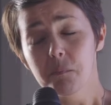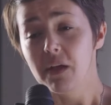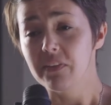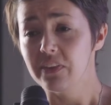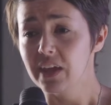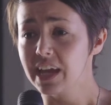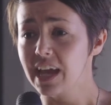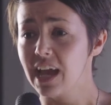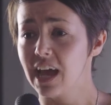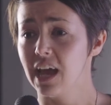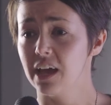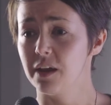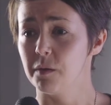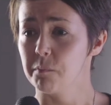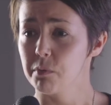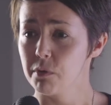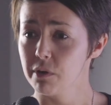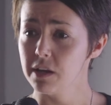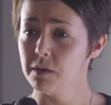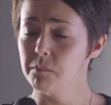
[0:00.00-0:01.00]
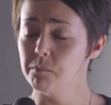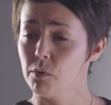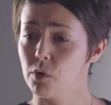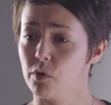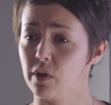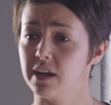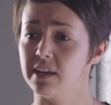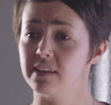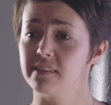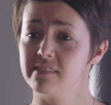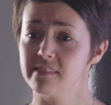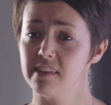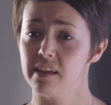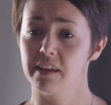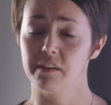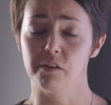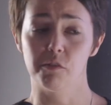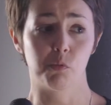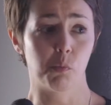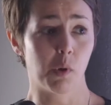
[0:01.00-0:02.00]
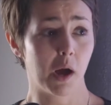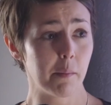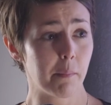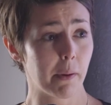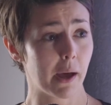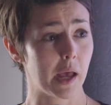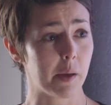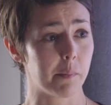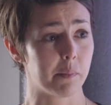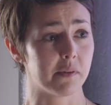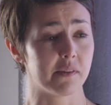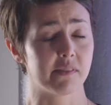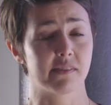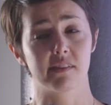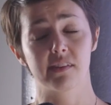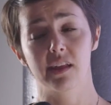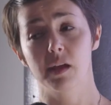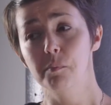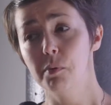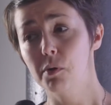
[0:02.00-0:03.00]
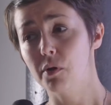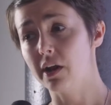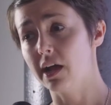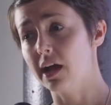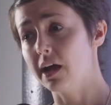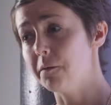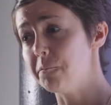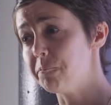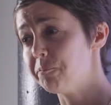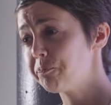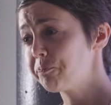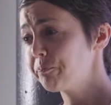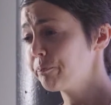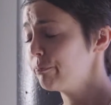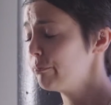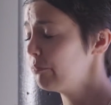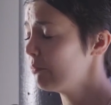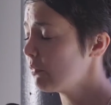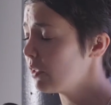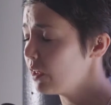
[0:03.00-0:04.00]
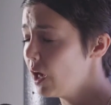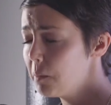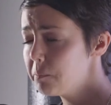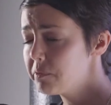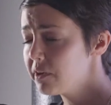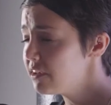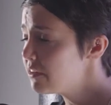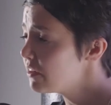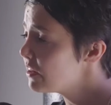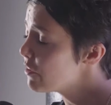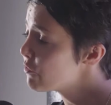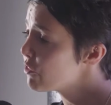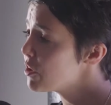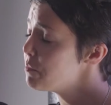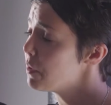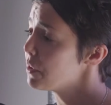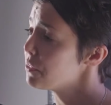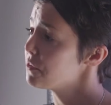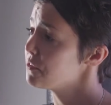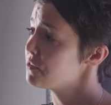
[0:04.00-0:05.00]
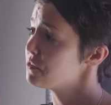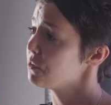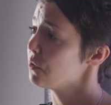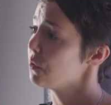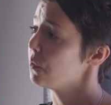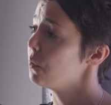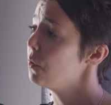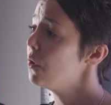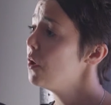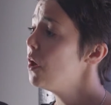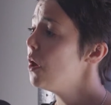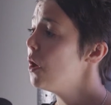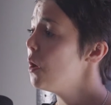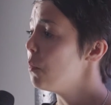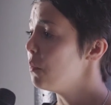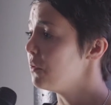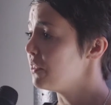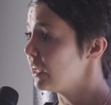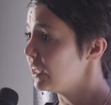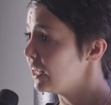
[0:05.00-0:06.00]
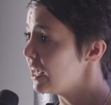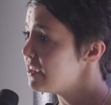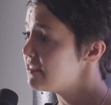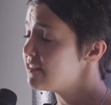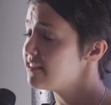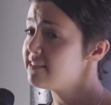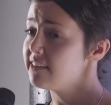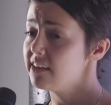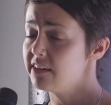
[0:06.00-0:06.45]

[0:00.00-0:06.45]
they had a pretty boring set of white papers that they put out, updated every month or so, with the latest